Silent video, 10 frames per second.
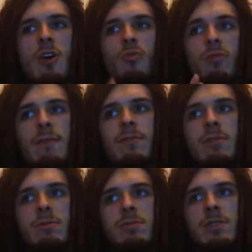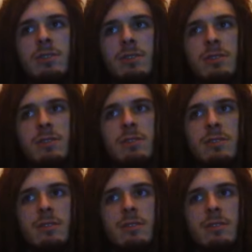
revolutions,